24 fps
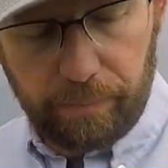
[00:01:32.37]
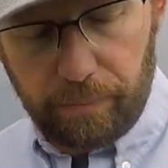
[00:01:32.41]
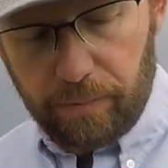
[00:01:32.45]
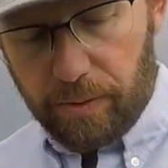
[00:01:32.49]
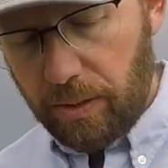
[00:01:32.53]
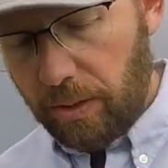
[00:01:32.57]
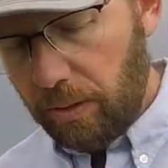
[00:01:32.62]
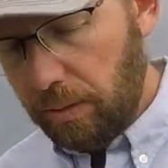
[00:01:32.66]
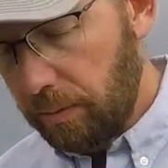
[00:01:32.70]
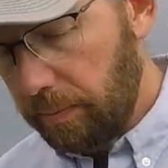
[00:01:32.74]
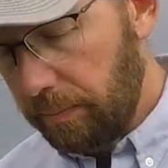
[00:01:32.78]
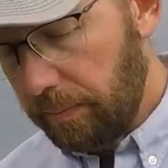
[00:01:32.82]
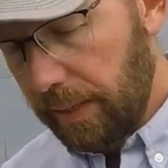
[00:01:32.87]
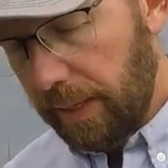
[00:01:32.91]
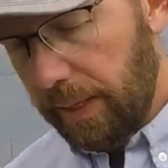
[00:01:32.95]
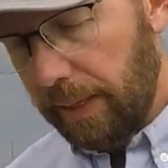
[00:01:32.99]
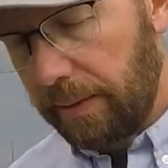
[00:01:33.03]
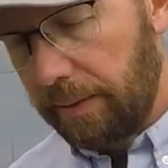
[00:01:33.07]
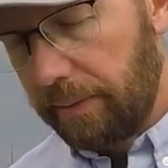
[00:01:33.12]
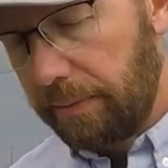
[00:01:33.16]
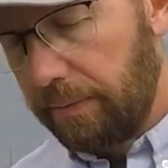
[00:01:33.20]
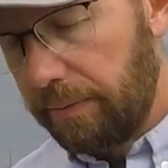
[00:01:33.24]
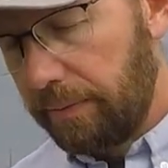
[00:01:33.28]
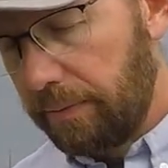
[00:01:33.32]
So
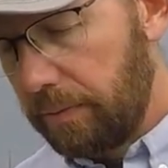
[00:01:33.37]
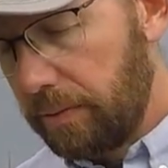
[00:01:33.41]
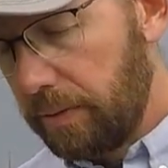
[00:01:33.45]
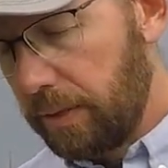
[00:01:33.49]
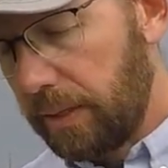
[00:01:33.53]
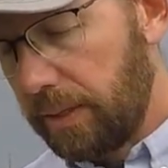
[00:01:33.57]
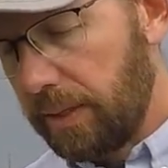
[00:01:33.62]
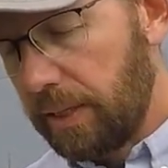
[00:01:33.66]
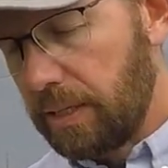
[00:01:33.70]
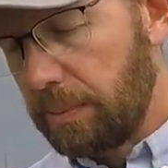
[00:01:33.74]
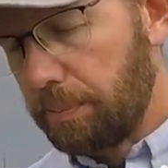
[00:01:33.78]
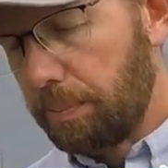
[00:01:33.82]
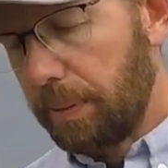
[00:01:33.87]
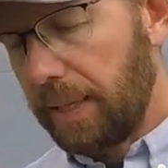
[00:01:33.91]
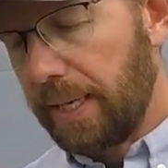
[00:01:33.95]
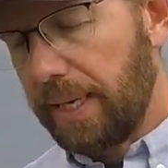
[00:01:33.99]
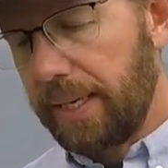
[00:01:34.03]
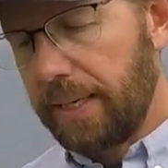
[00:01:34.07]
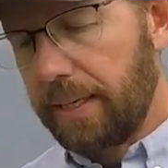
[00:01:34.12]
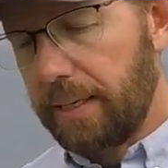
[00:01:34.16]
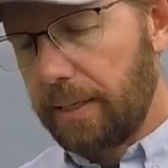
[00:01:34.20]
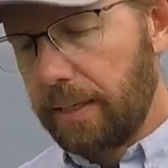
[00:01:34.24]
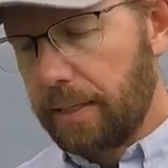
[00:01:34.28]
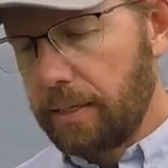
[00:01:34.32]
I've took this
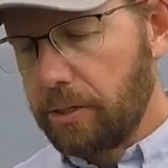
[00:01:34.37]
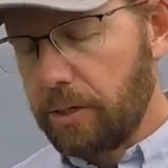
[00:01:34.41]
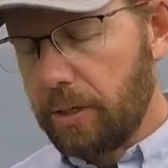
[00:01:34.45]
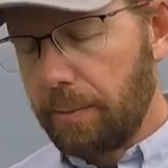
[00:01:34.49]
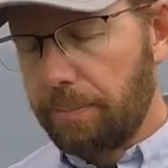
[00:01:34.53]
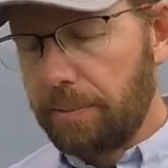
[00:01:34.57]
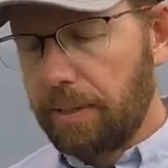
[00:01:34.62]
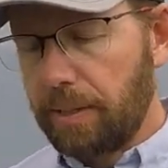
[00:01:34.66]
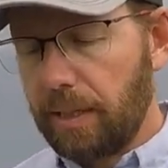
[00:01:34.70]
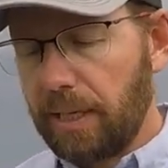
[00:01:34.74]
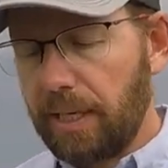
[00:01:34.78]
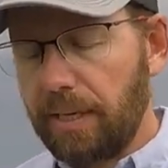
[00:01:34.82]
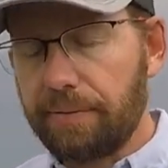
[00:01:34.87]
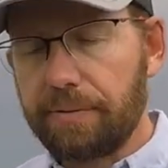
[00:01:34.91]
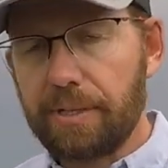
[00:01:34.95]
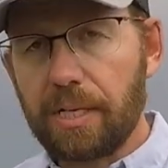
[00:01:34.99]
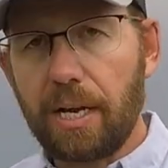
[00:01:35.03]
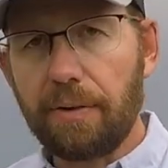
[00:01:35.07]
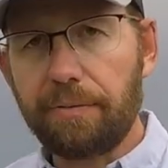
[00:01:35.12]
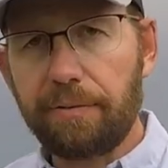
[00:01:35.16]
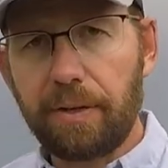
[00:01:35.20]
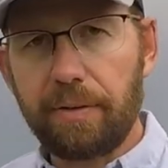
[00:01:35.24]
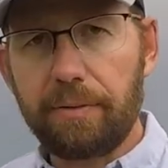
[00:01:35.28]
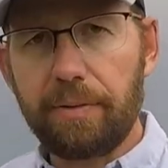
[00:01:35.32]
plant, I stripped the leaves
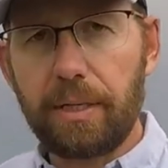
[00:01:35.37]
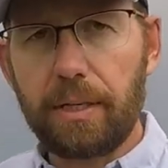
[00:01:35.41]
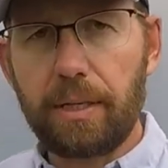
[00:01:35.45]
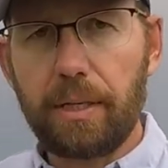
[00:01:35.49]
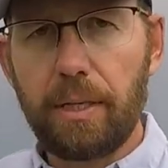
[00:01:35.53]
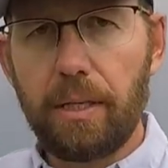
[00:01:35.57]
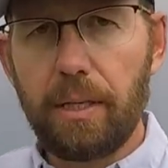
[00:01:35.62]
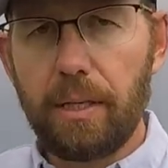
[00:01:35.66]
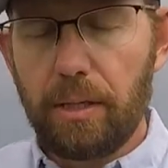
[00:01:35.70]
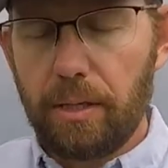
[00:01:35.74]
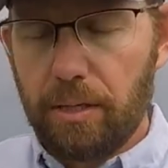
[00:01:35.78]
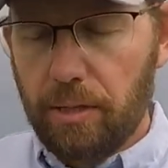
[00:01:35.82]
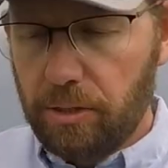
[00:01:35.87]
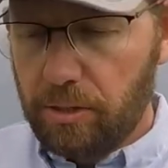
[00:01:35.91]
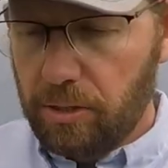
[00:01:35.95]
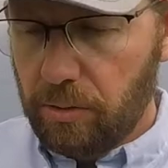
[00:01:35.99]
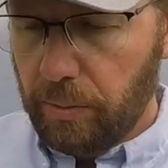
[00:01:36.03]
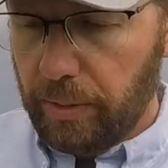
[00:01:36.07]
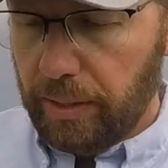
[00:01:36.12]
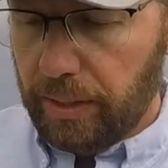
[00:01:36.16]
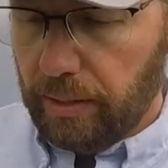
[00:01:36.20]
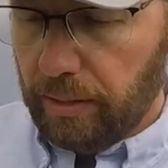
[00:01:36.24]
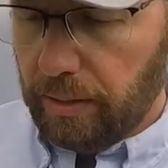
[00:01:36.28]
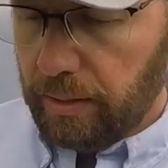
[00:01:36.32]
off of it
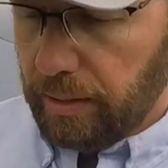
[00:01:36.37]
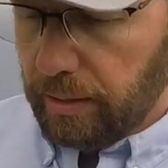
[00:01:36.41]
so we can